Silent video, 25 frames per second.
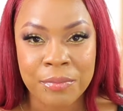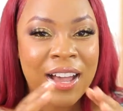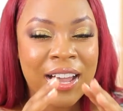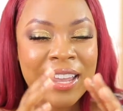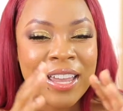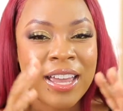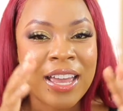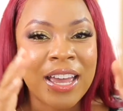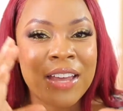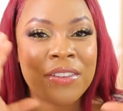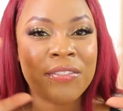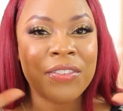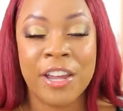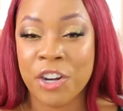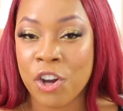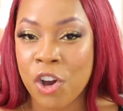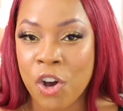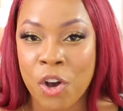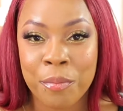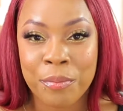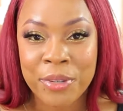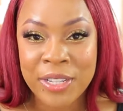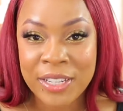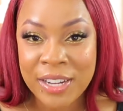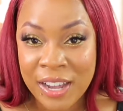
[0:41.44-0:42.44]
I have an
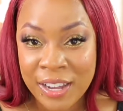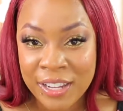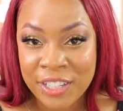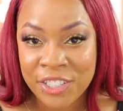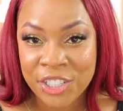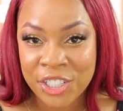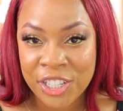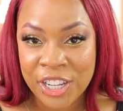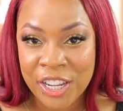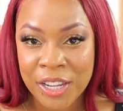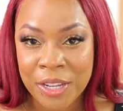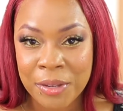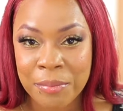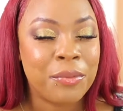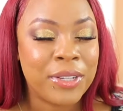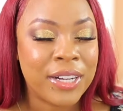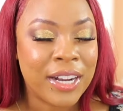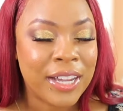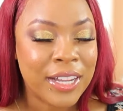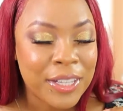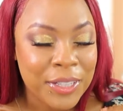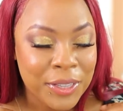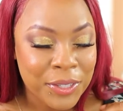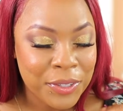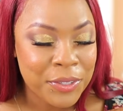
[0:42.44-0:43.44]
almond eye shape. When
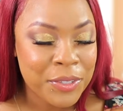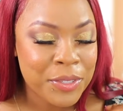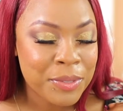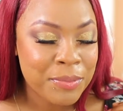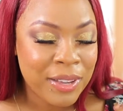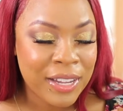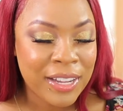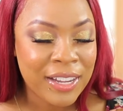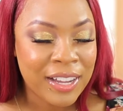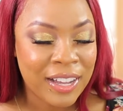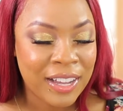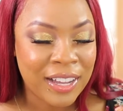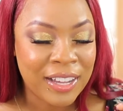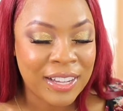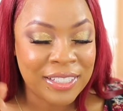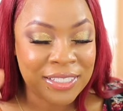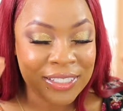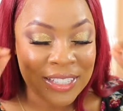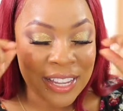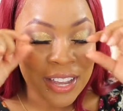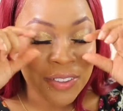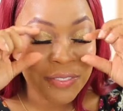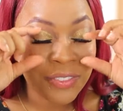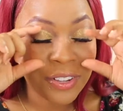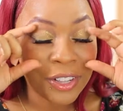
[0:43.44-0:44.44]
I close my eyes,
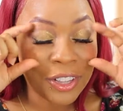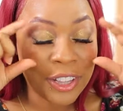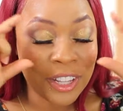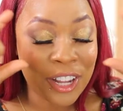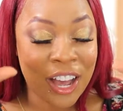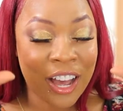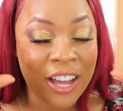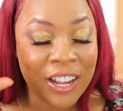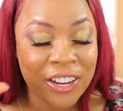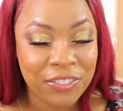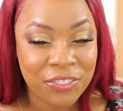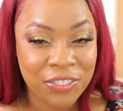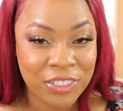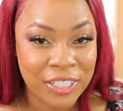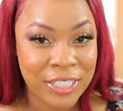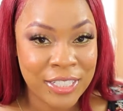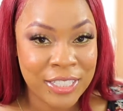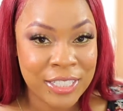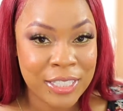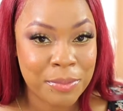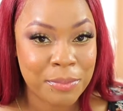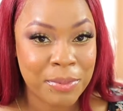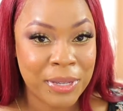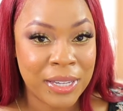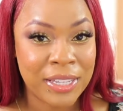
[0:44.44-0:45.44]
I have a lot of lid
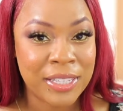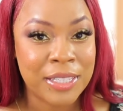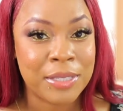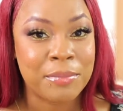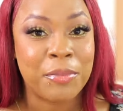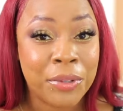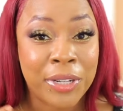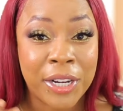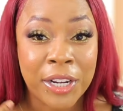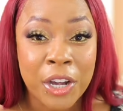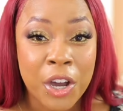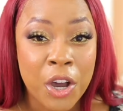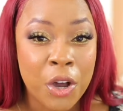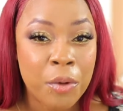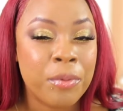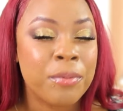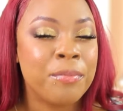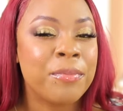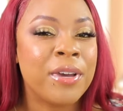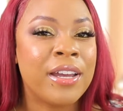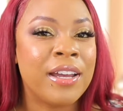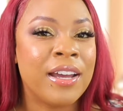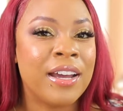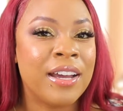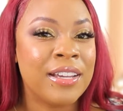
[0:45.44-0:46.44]
space. When I open
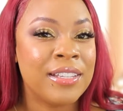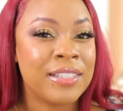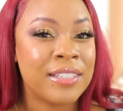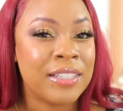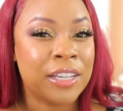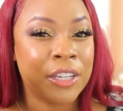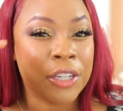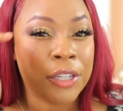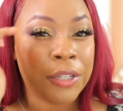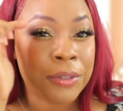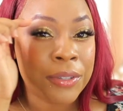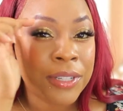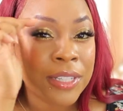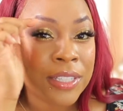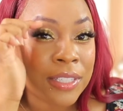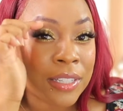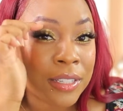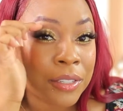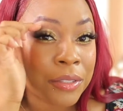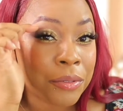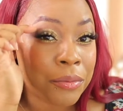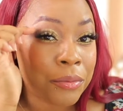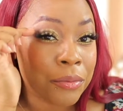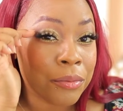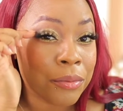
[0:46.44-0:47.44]
my eyes, it
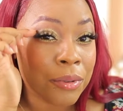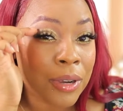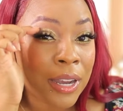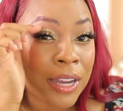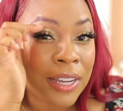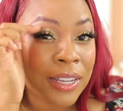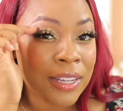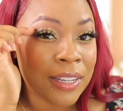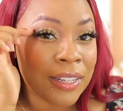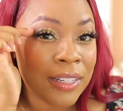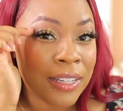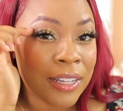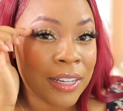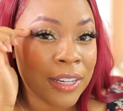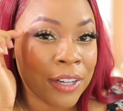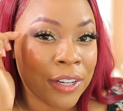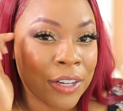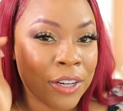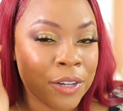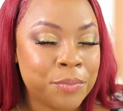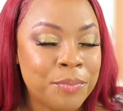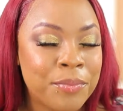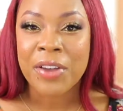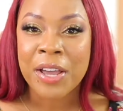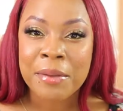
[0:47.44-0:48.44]
creases right in
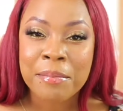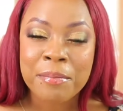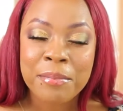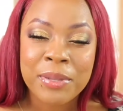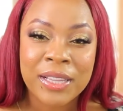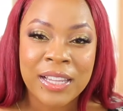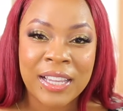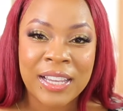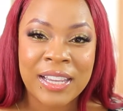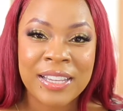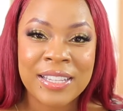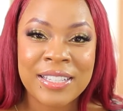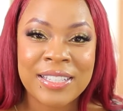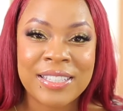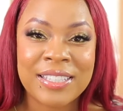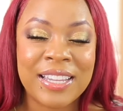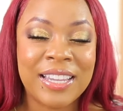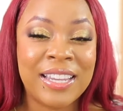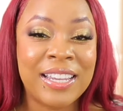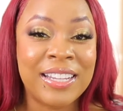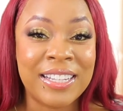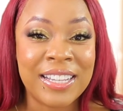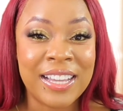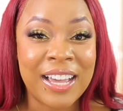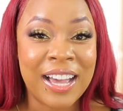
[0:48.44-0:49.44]
here. If I place
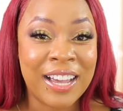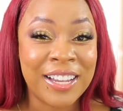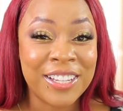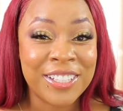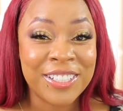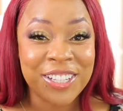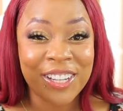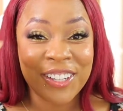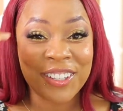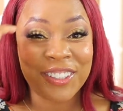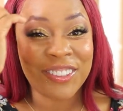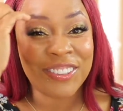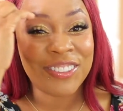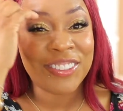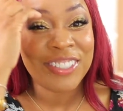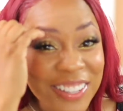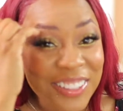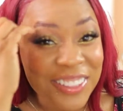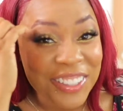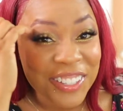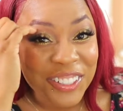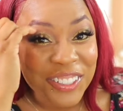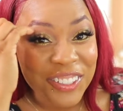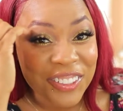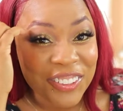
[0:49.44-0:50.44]
any eyeshadow
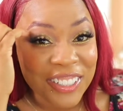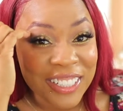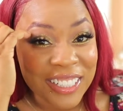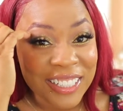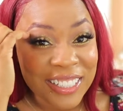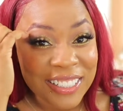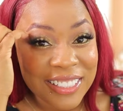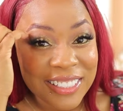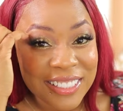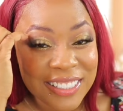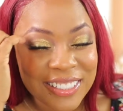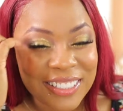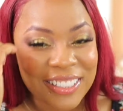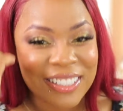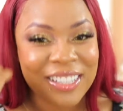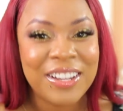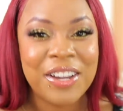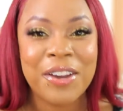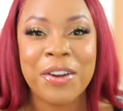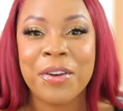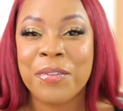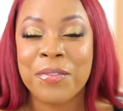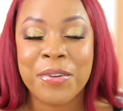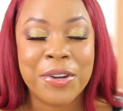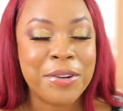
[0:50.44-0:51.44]
in the crease,
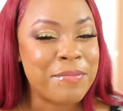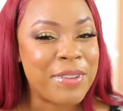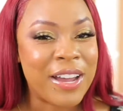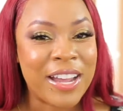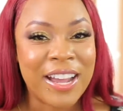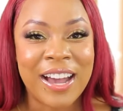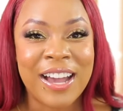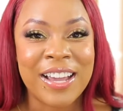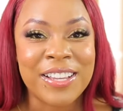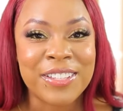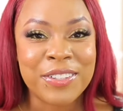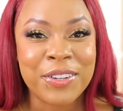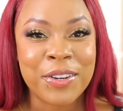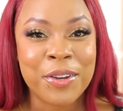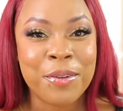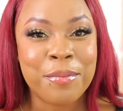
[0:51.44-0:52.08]
when my eyes are